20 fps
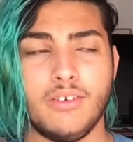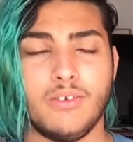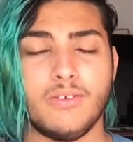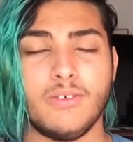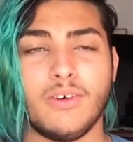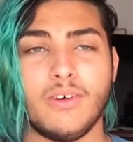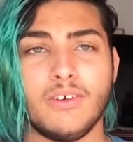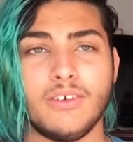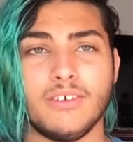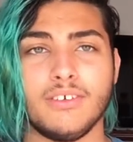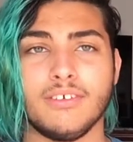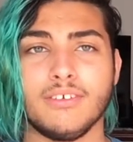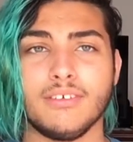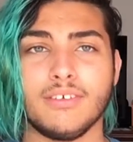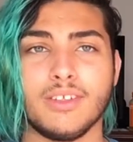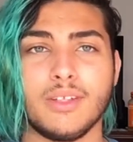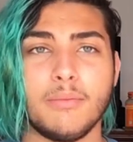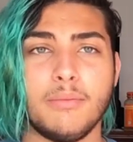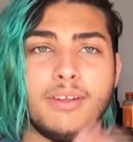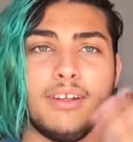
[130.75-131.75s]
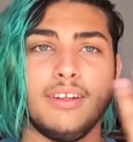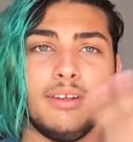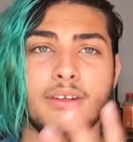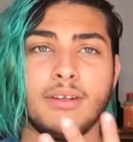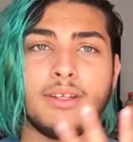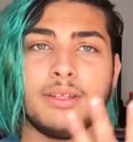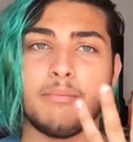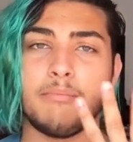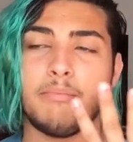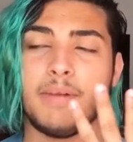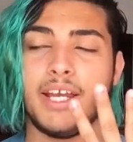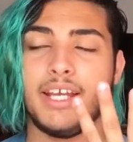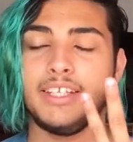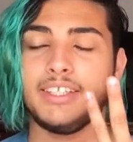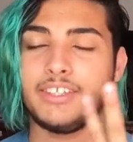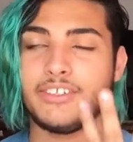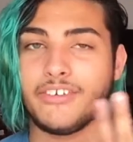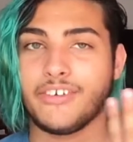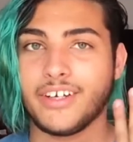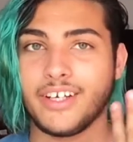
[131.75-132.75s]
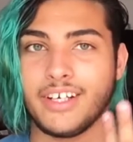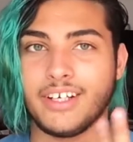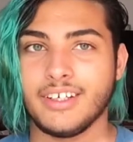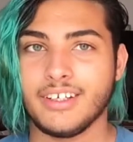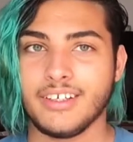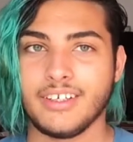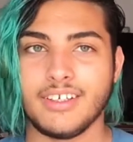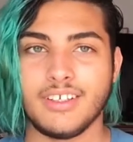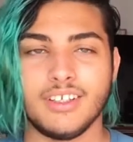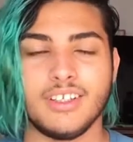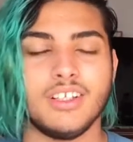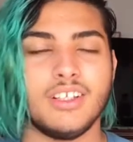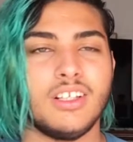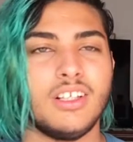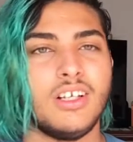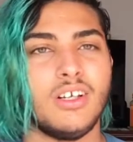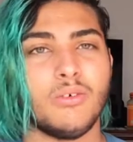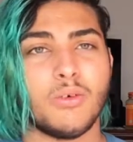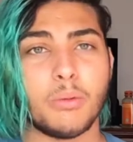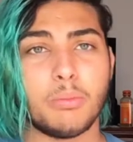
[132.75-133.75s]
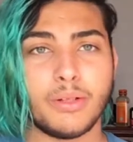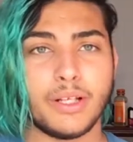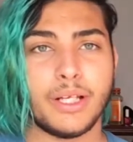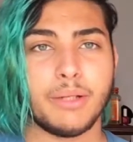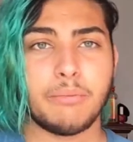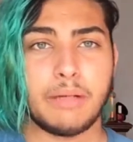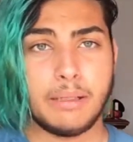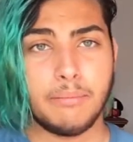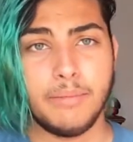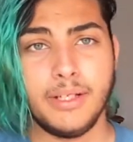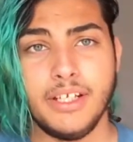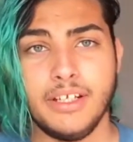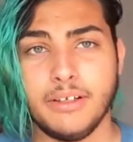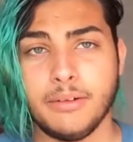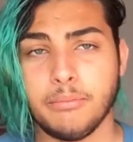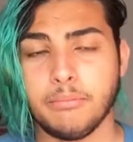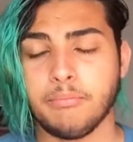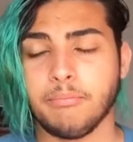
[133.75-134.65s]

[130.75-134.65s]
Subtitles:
Well, the main three were played by me.